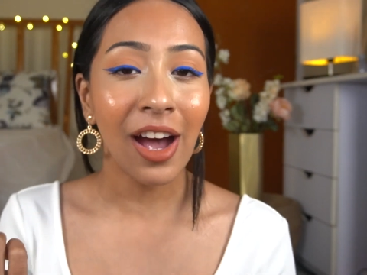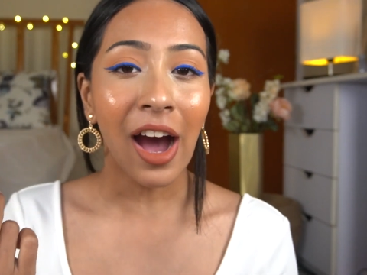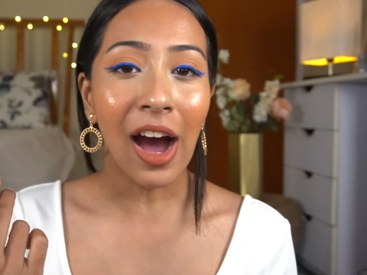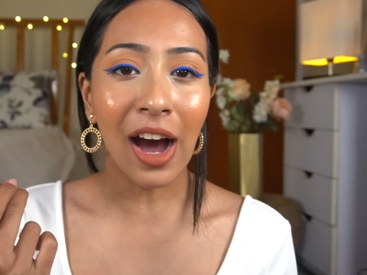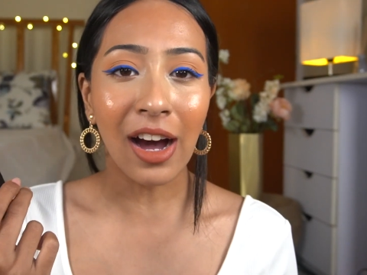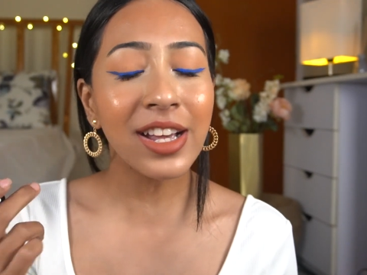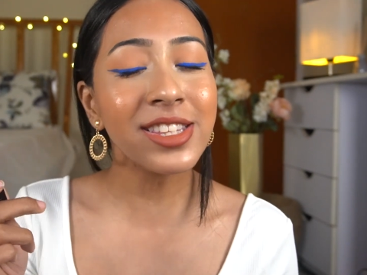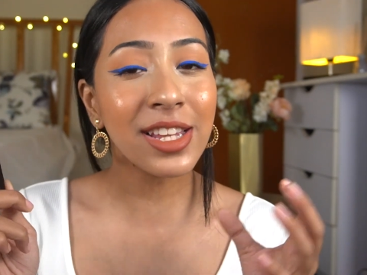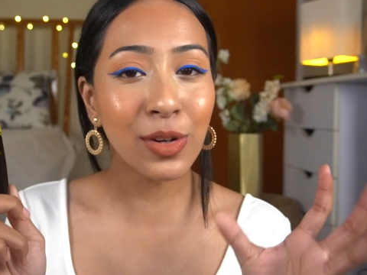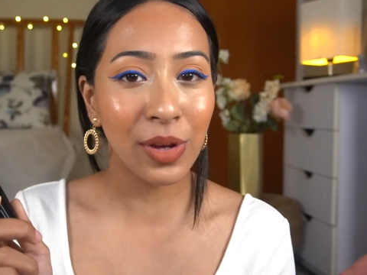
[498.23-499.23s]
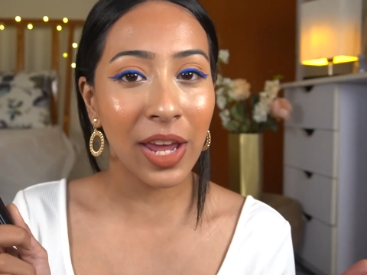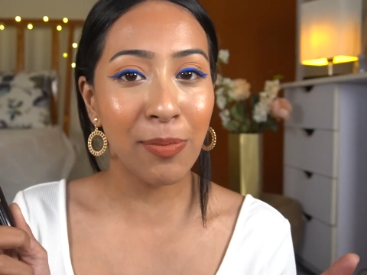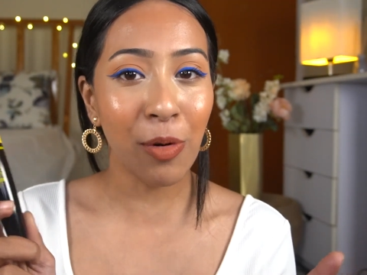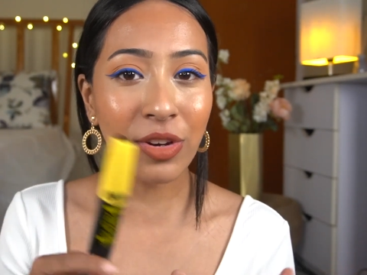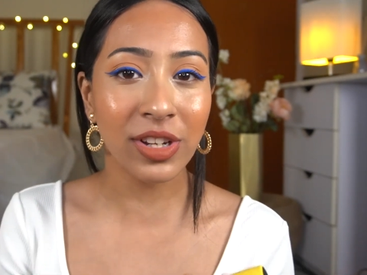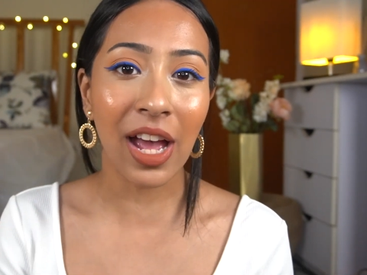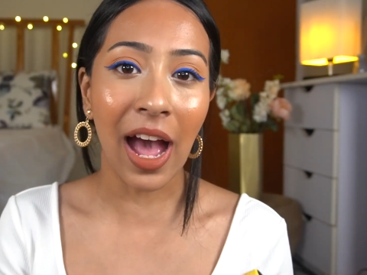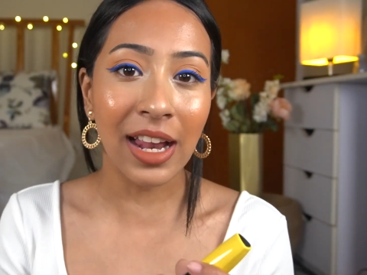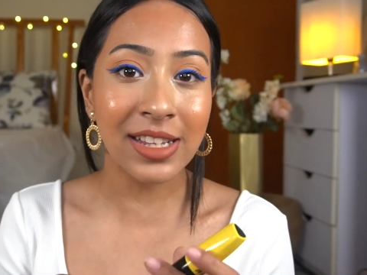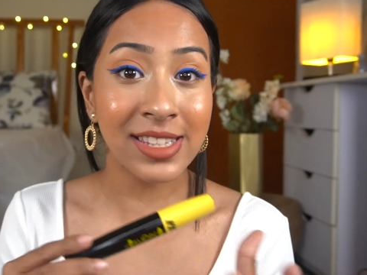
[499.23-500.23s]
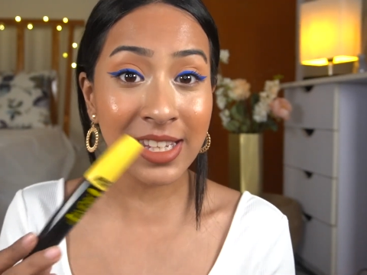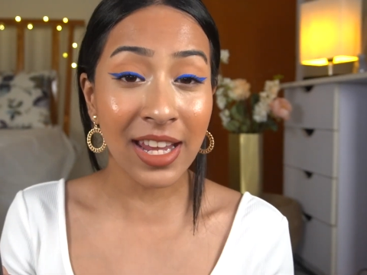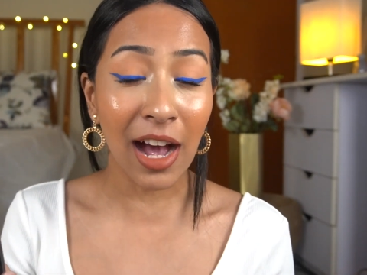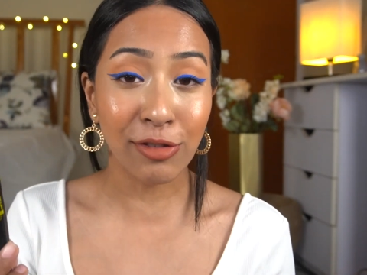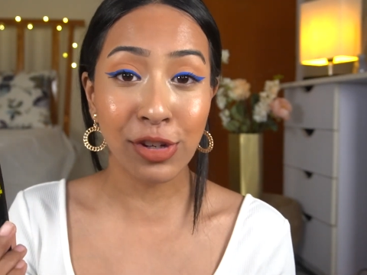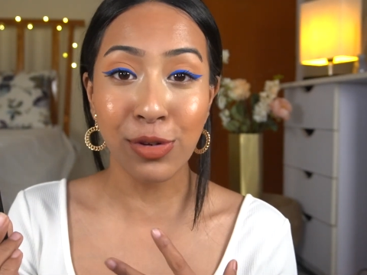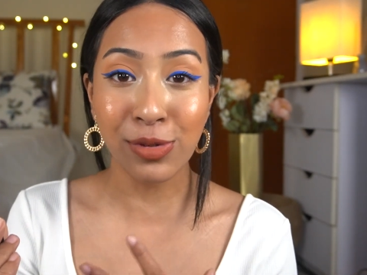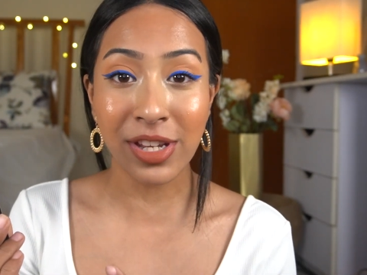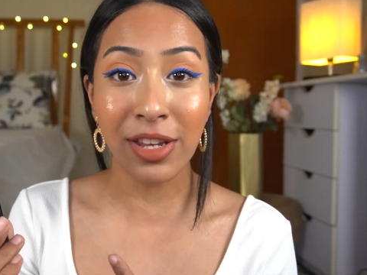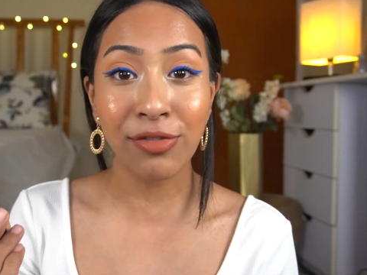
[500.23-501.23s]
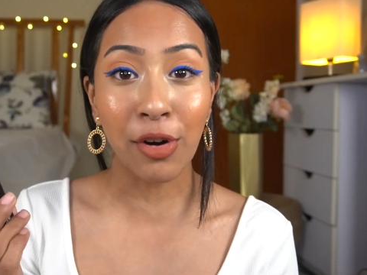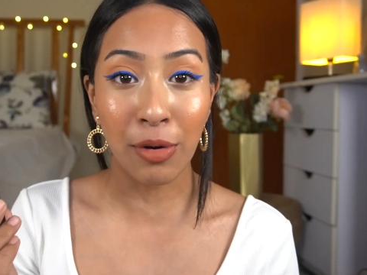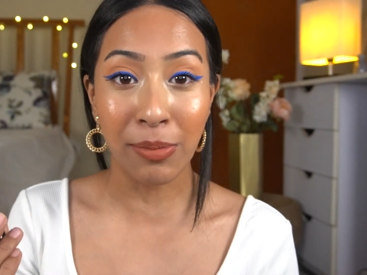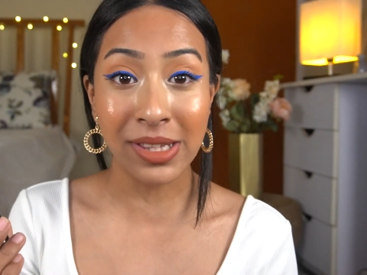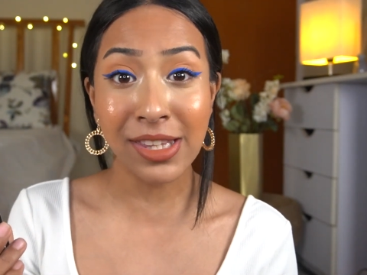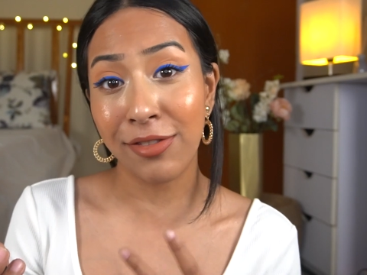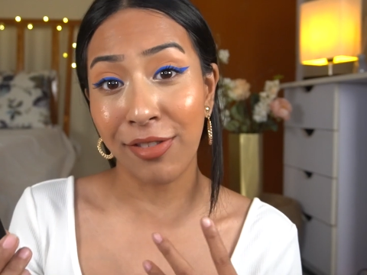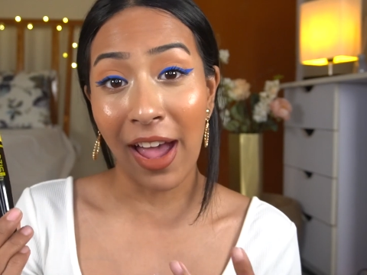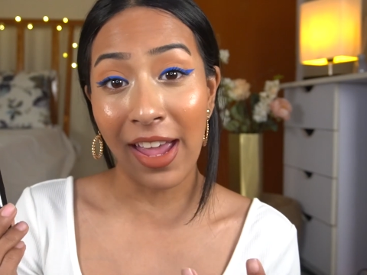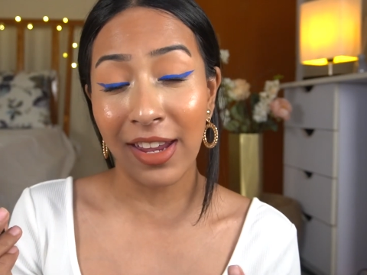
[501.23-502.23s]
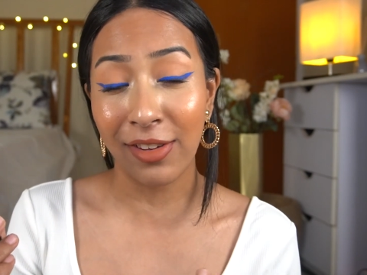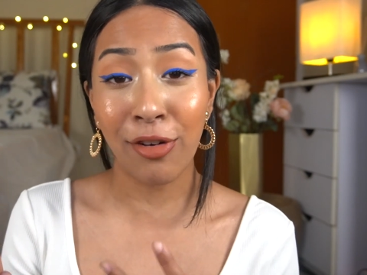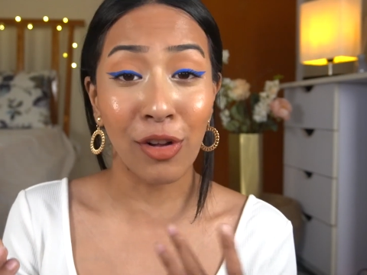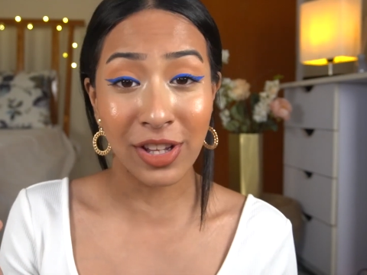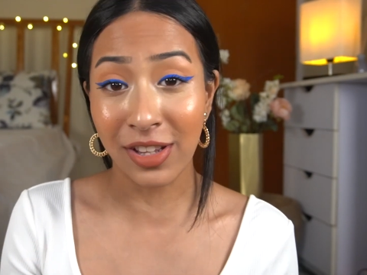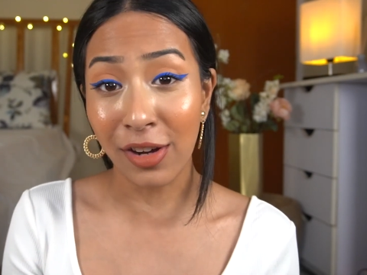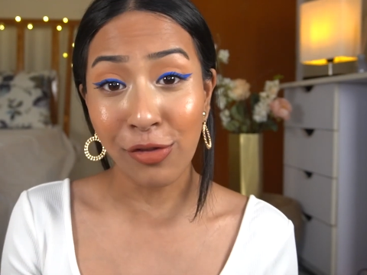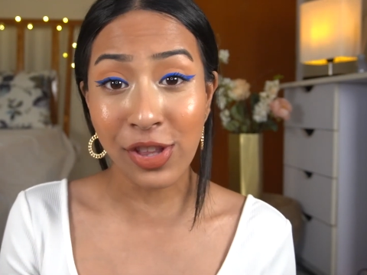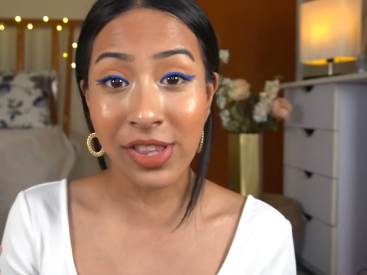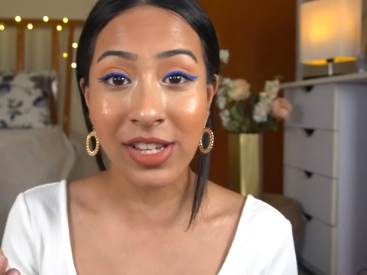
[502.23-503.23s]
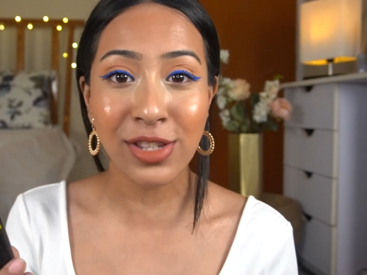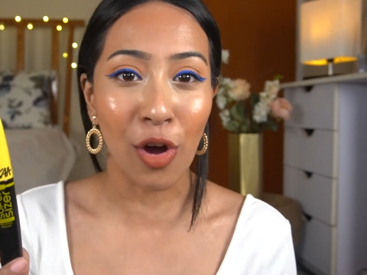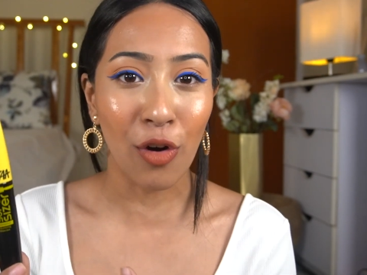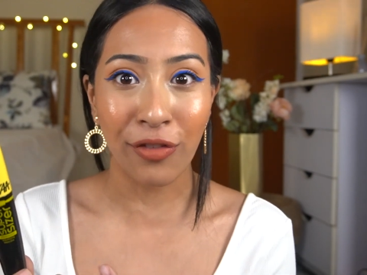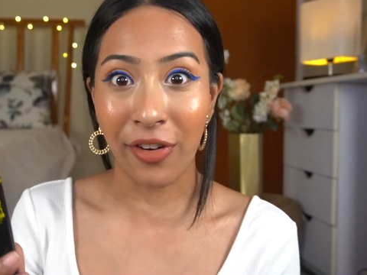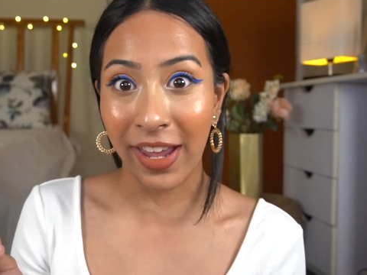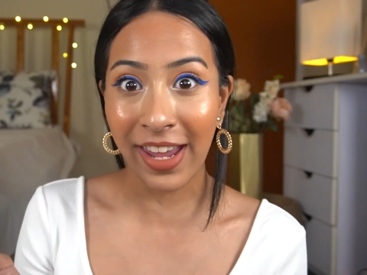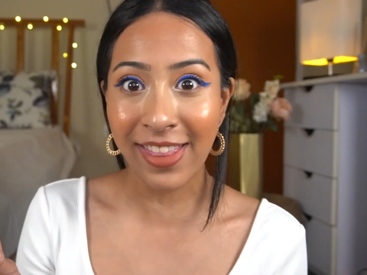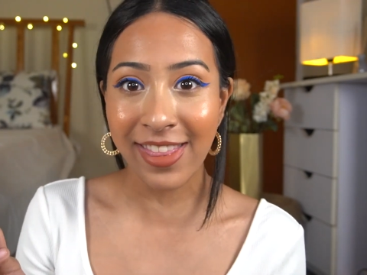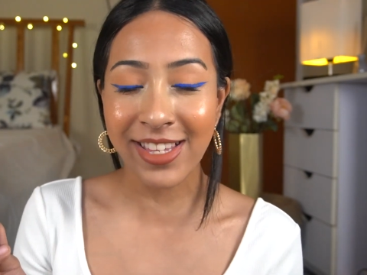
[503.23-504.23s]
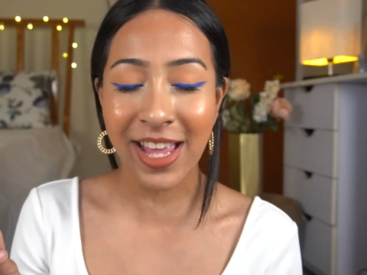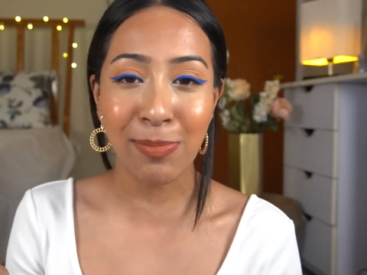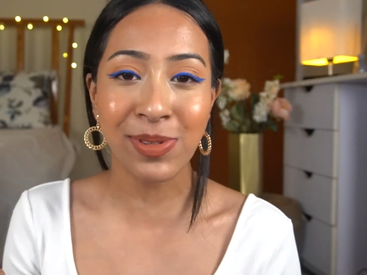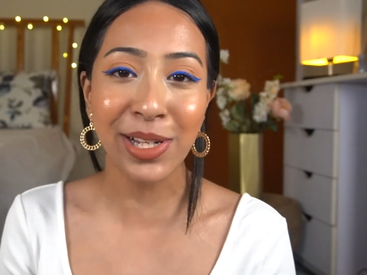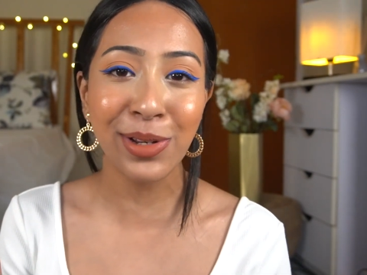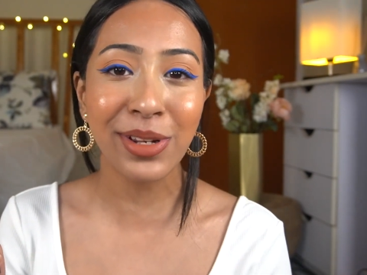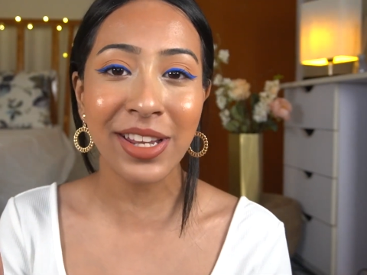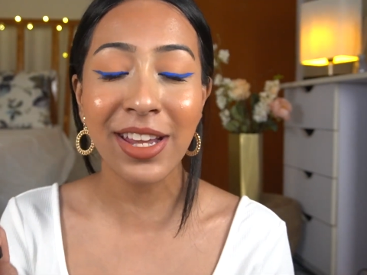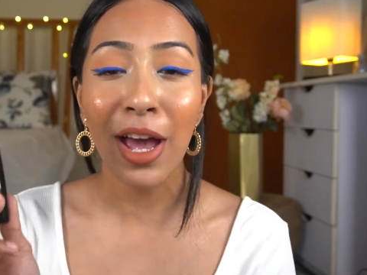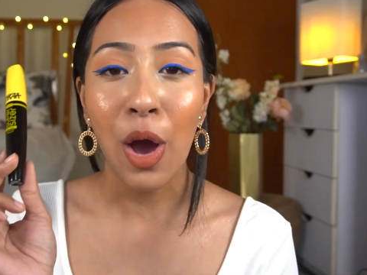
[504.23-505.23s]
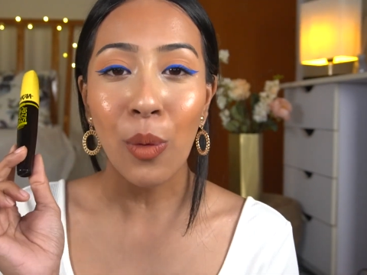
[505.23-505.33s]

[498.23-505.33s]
It's an okay product. I'll see after using it for a month if I fall in love with this or if I hate this absolutely.